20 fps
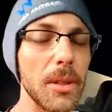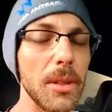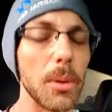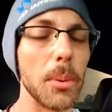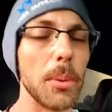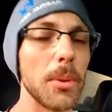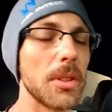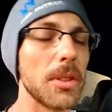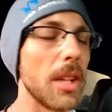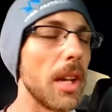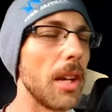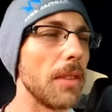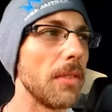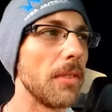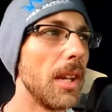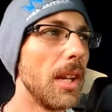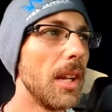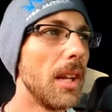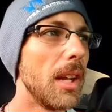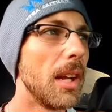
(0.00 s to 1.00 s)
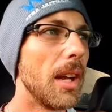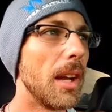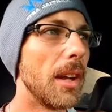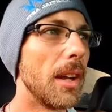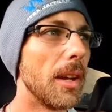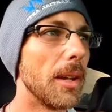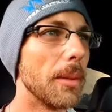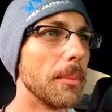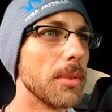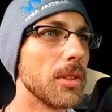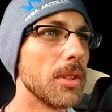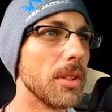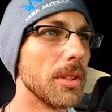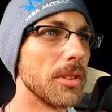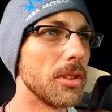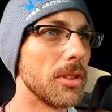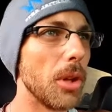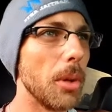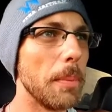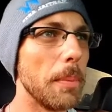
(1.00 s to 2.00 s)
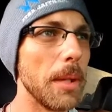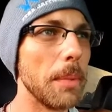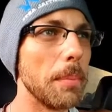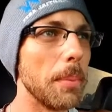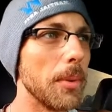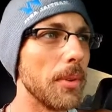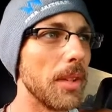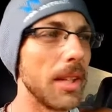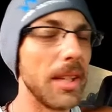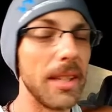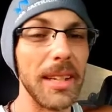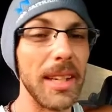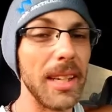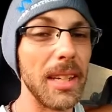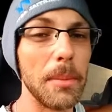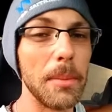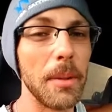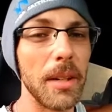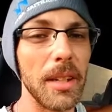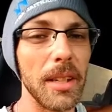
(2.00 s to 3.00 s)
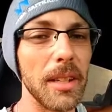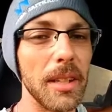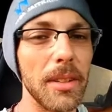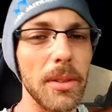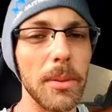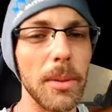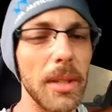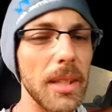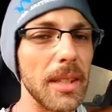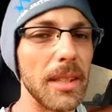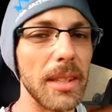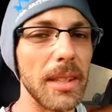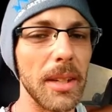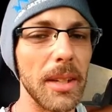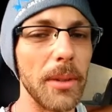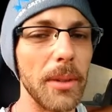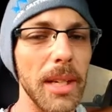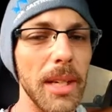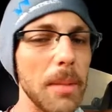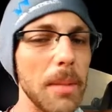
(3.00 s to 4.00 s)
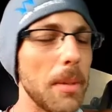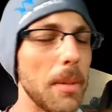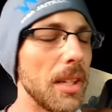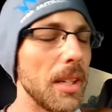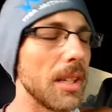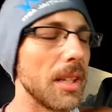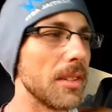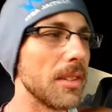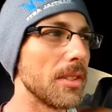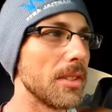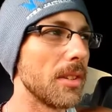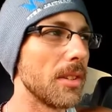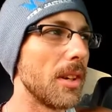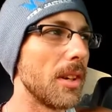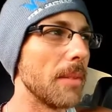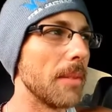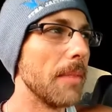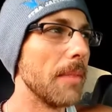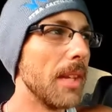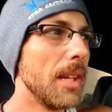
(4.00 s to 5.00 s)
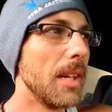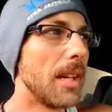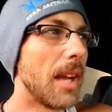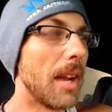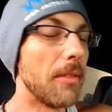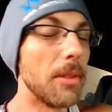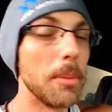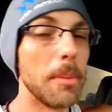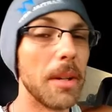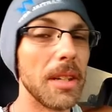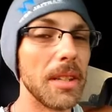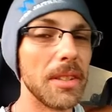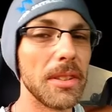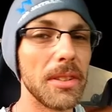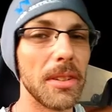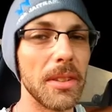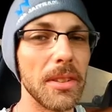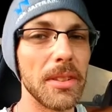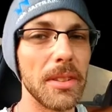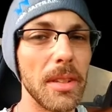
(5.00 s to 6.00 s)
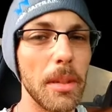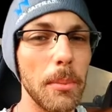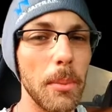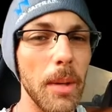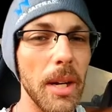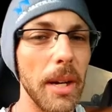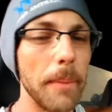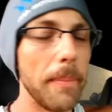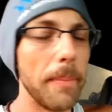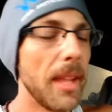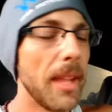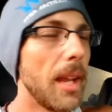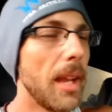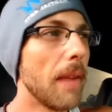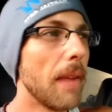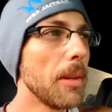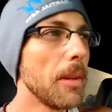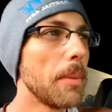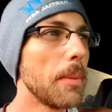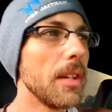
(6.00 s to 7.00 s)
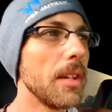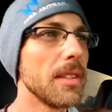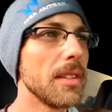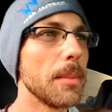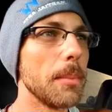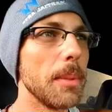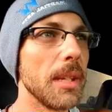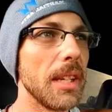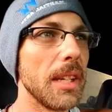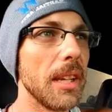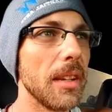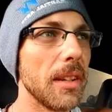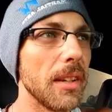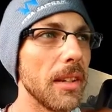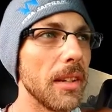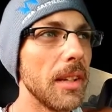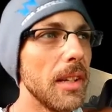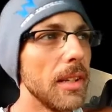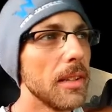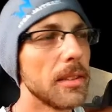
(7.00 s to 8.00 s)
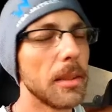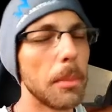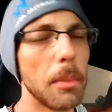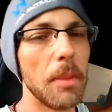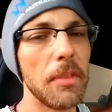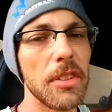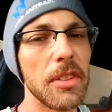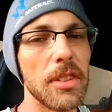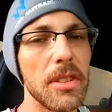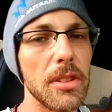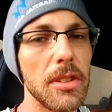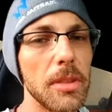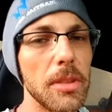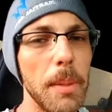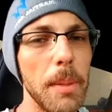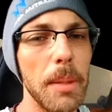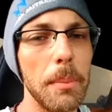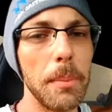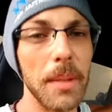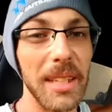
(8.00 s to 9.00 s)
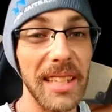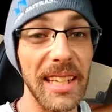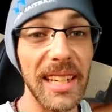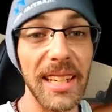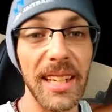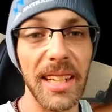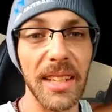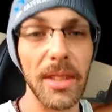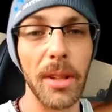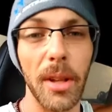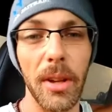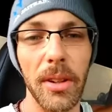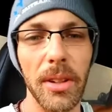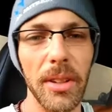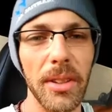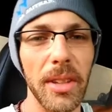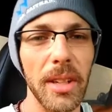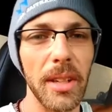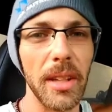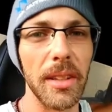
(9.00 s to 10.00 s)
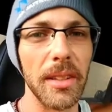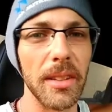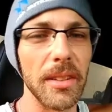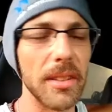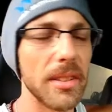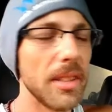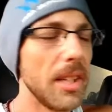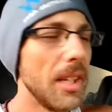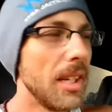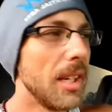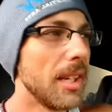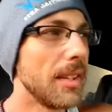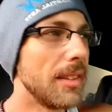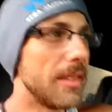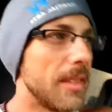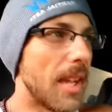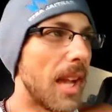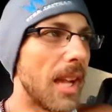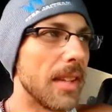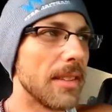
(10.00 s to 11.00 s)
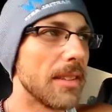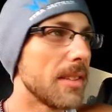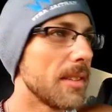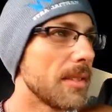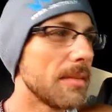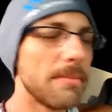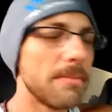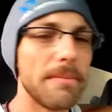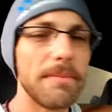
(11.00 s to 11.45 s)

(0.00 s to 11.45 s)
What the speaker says: cool stuff, so show people that anybody can do it. You know, anybody can start. Everybody starts somewhere. Everybody's a beginner. Some of us have just been beginning longer than others. That's